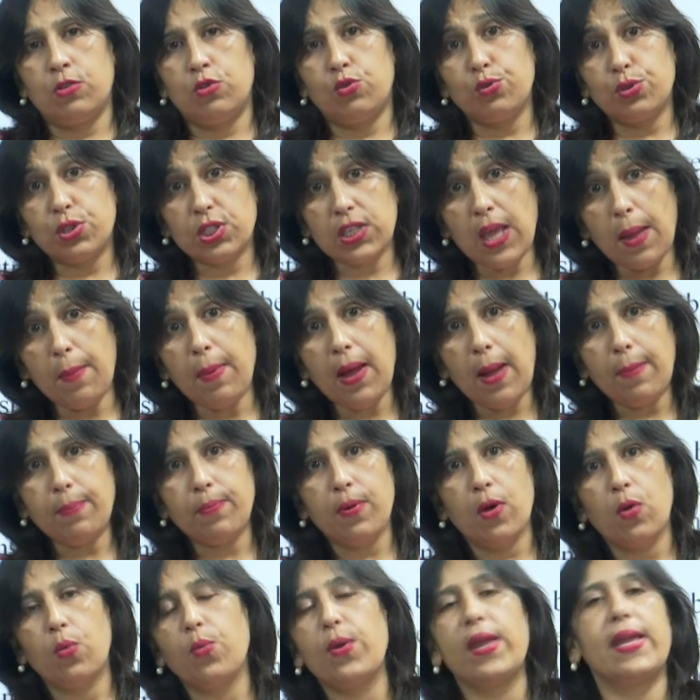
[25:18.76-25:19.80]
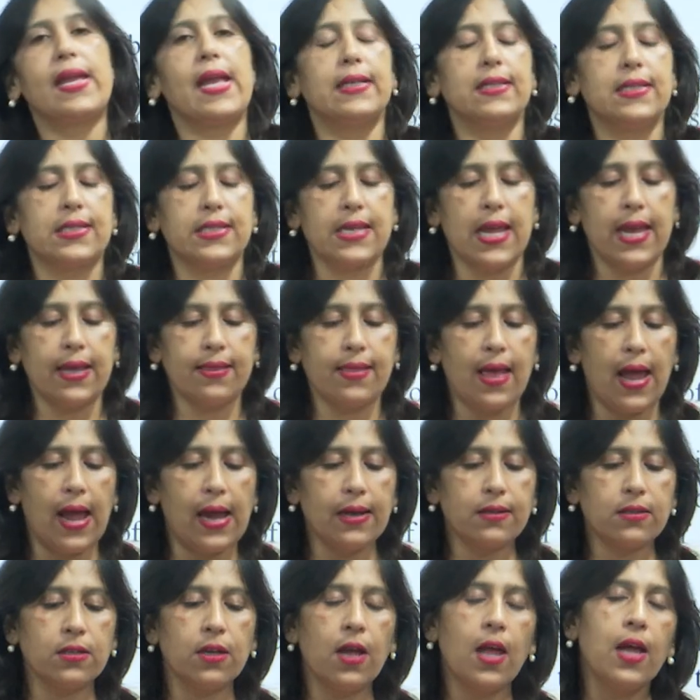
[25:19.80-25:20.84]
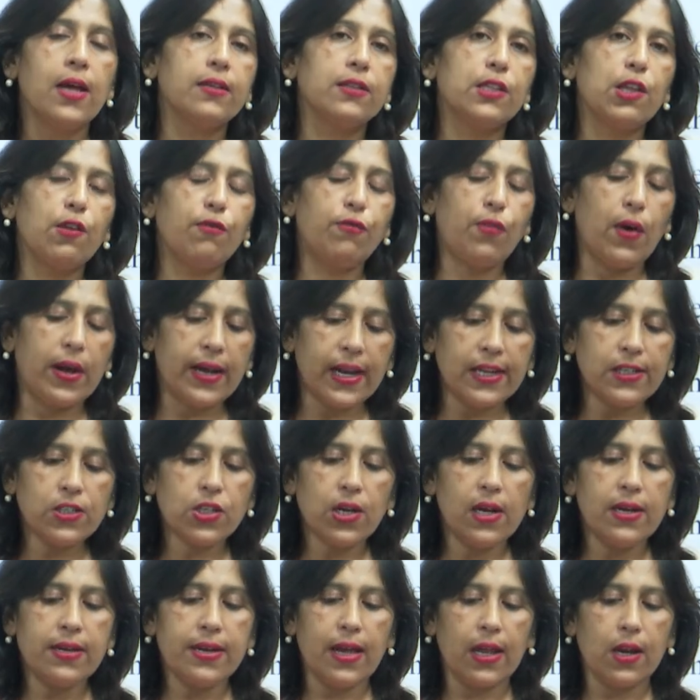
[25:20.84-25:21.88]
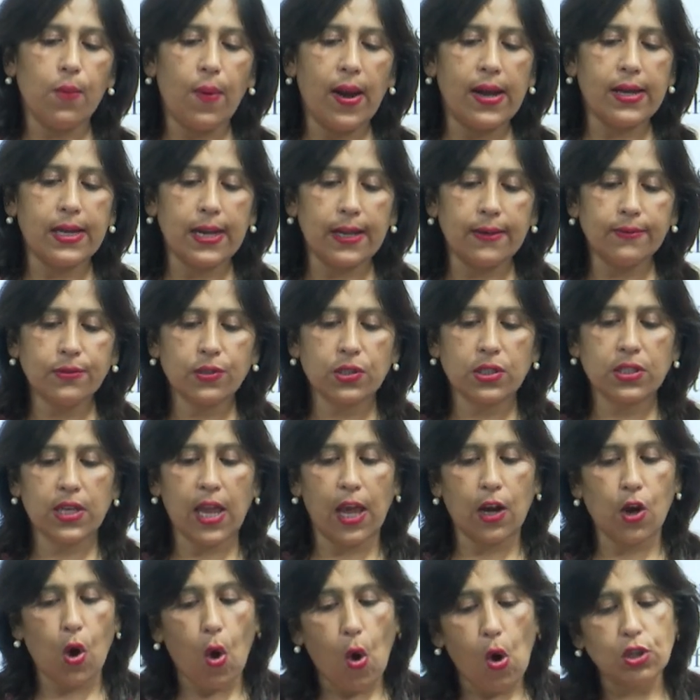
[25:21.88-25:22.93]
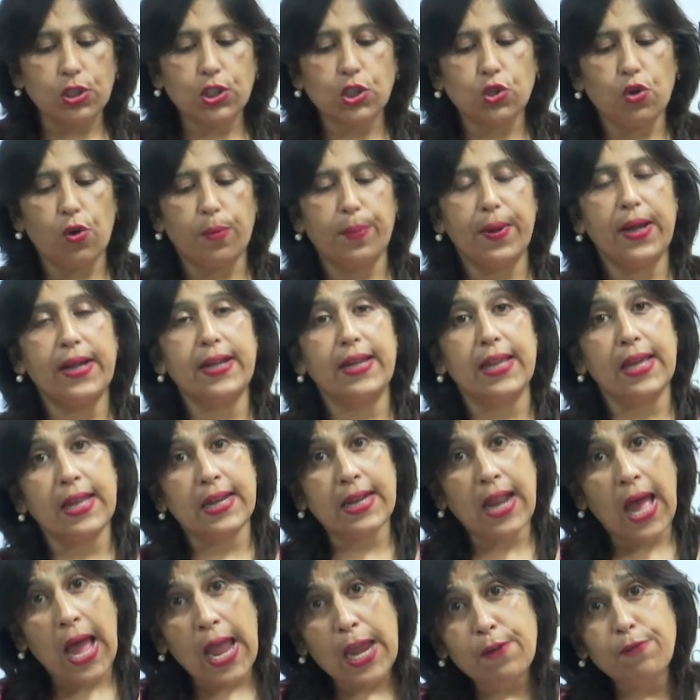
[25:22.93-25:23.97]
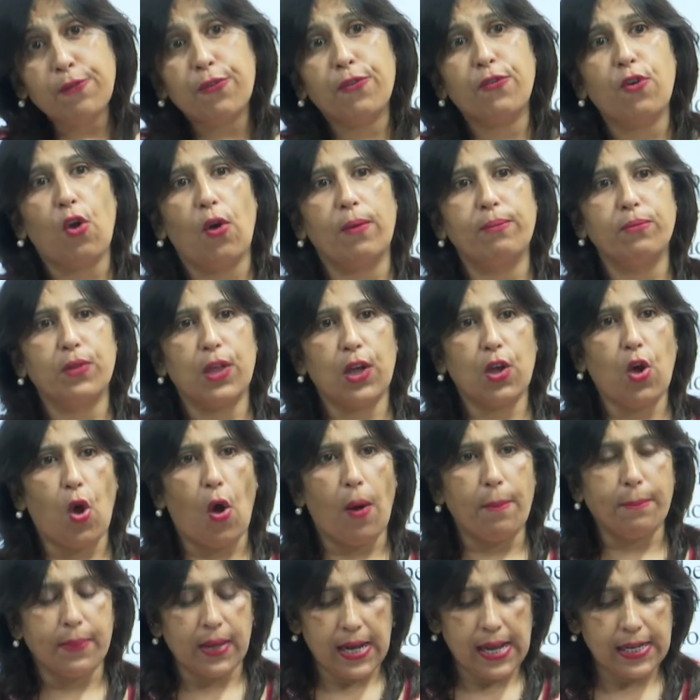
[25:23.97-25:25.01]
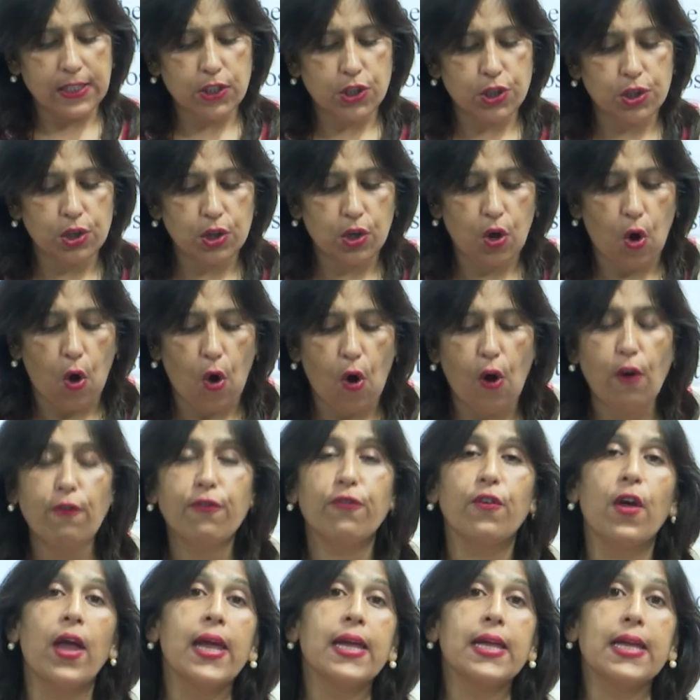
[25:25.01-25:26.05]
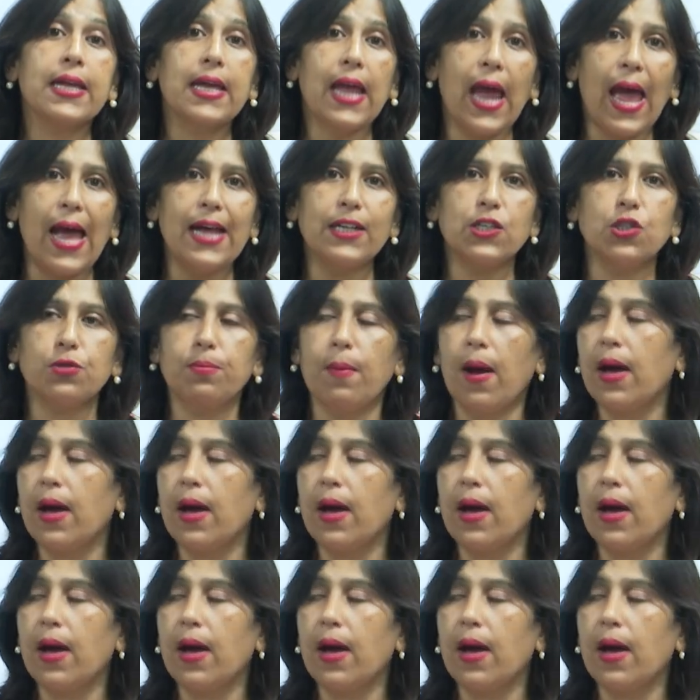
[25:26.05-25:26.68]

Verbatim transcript: to sum up we can say that the financial derivatives can also be derived from the combination of cash